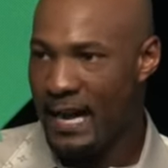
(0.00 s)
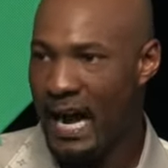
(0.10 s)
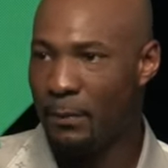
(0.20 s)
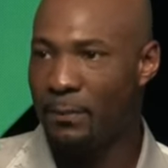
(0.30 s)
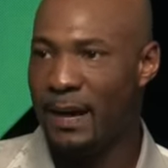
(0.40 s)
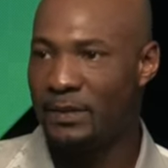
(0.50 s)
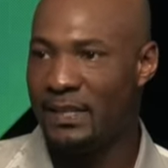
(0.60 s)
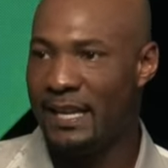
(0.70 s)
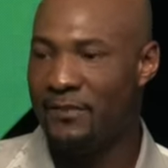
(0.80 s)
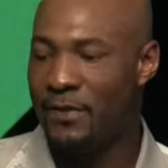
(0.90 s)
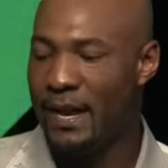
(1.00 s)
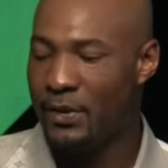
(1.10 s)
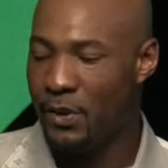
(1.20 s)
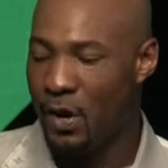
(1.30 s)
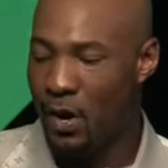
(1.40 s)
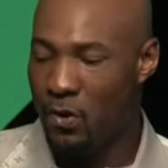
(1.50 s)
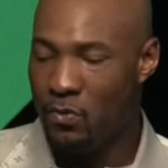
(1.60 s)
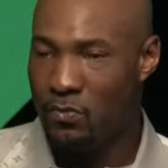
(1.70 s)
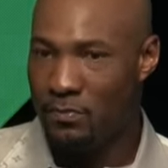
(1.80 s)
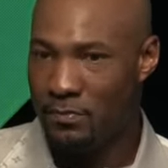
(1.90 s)
I'm about to invade your
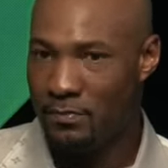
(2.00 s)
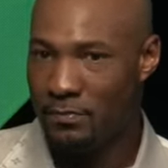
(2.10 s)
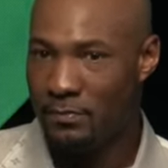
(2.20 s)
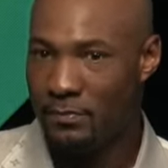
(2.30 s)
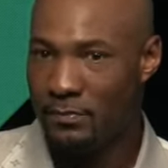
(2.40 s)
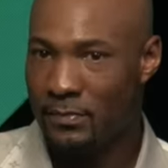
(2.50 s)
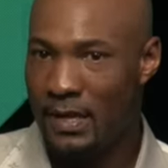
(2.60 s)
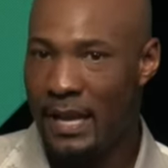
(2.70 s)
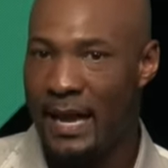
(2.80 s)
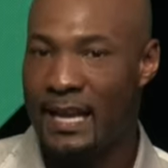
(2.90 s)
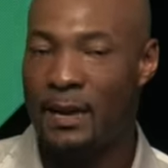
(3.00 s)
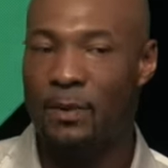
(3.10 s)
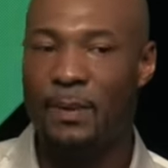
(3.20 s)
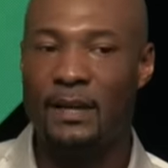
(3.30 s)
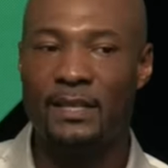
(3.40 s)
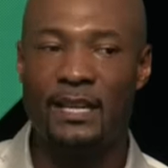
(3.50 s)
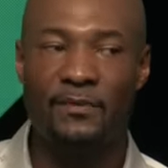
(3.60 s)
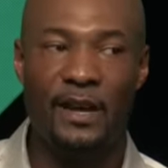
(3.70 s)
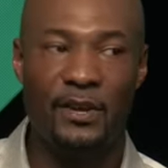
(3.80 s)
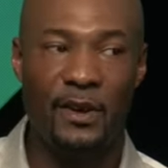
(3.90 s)
home. And I'm about to
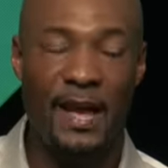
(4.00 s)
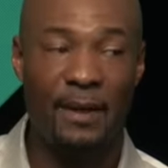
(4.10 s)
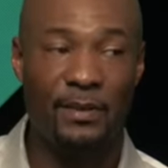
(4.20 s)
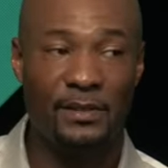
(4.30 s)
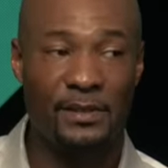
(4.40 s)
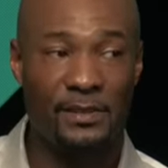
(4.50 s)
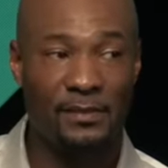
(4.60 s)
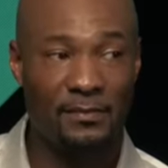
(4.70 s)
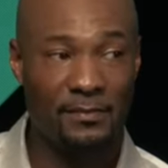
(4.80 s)
invade your habits.